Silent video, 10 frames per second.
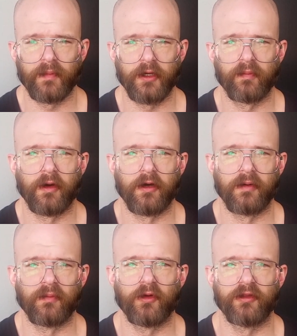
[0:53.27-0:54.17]
beard
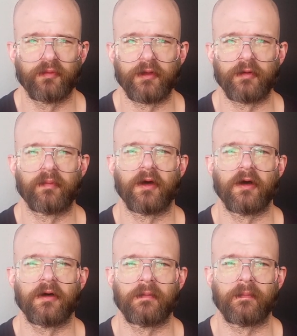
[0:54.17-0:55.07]
balm. What is beard
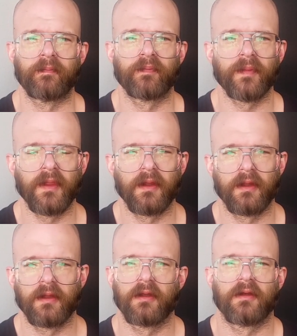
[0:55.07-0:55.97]
balm?
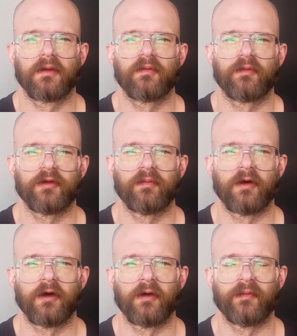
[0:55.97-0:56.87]
Beard
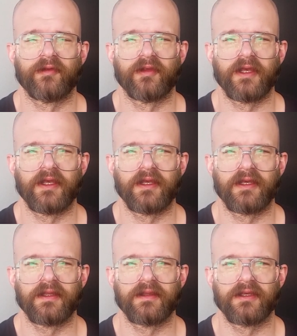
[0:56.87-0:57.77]
balm is a
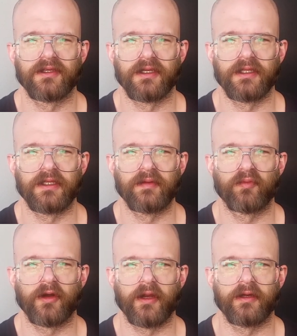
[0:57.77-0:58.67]
conditioning
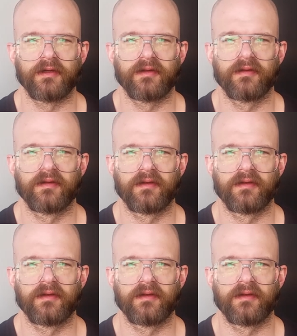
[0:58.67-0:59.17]
product.